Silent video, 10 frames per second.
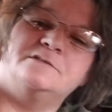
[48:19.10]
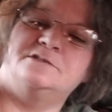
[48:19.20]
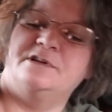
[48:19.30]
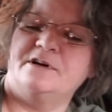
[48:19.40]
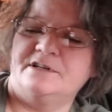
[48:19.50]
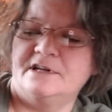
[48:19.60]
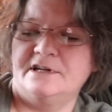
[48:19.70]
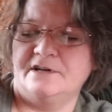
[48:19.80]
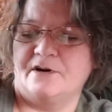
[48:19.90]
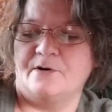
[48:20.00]
Tucked in
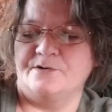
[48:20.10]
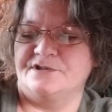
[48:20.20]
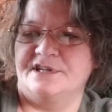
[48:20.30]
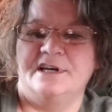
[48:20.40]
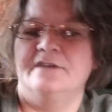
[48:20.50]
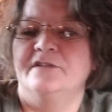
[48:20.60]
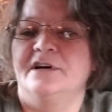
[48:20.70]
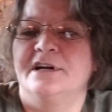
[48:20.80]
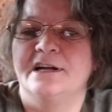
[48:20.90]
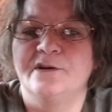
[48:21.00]
and cozy. I haven't
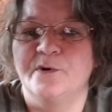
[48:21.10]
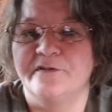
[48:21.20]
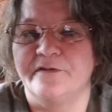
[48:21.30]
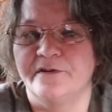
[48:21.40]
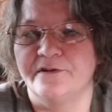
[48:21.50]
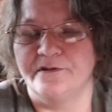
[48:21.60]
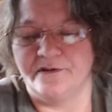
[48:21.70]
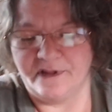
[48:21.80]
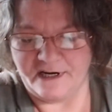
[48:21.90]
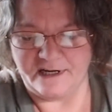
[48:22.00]
gone anywhere further
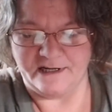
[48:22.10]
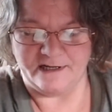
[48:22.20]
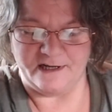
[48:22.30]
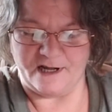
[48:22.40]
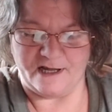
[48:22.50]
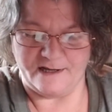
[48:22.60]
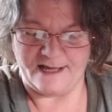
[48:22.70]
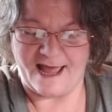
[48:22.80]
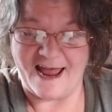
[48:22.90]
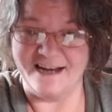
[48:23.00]
than it.
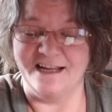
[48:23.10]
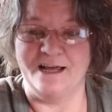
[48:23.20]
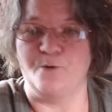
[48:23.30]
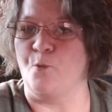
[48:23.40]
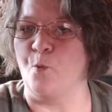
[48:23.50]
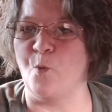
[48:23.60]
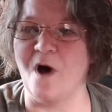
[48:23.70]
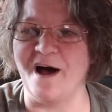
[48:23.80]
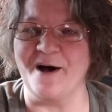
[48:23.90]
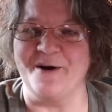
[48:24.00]
On it.
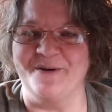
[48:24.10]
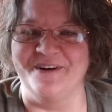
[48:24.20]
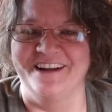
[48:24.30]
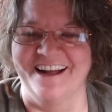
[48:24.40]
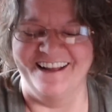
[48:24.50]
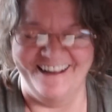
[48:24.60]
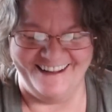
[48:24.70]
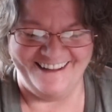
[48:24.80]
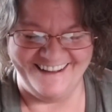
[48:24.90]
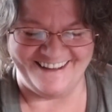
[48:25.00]
Wow.
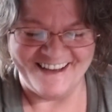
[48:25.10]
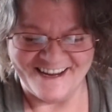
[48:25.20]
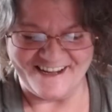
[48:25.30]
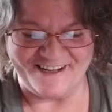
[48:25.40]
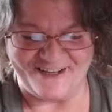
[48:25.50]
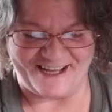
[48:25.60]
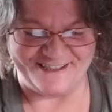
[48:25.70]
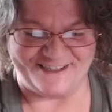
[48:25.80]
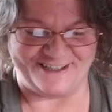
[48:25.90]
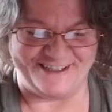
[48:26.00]
You
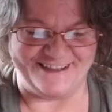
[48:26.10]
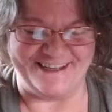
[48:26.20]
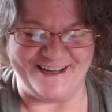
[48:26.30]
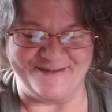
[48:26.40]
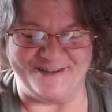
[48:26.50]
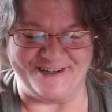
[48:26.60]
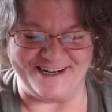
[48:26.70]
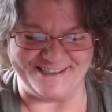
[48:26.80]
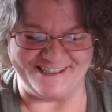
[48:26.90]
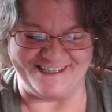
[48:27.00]
guys are gonna think I'm
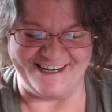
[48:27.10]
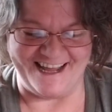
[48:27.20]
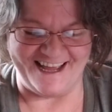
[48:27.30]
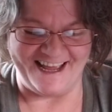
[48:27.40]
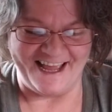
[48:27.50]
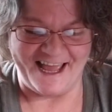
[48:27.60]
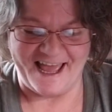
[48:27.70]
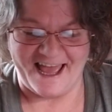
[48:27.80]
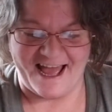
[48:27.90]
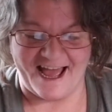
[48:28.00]
crazy today.
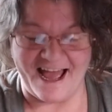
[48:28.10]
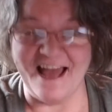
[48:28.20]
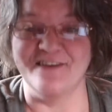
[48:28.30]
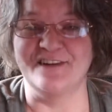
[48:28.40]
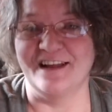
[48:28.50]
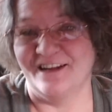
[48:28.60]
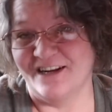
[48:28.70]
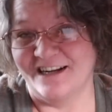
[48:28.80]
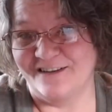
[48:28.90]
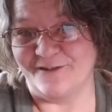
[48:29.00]
I have not gone
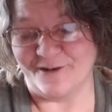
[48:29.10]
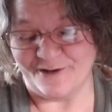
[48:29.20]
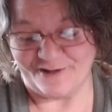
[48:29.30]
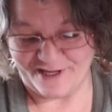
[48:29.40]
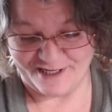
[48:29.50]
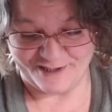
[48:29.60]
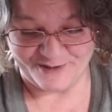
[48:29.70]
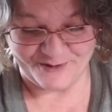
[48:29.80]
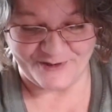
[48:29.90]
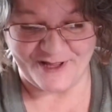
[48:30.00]
any further than a
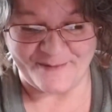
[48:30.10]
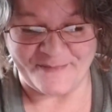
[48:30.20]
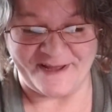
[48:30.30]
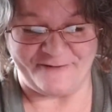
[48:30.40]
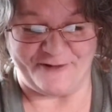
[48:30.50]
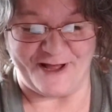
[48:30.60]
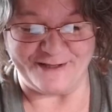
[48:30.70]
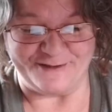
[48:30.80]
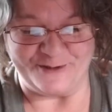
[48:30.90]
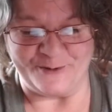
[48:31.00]
doodle on my
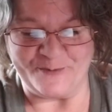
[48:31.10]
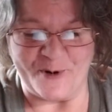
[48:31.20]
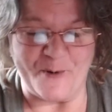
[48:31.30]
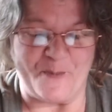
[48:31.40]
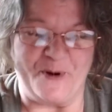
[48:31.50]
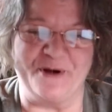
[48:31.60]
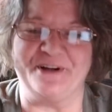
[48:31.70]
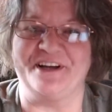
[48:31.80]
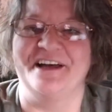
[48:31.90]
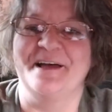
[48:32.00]
floss tube notebook.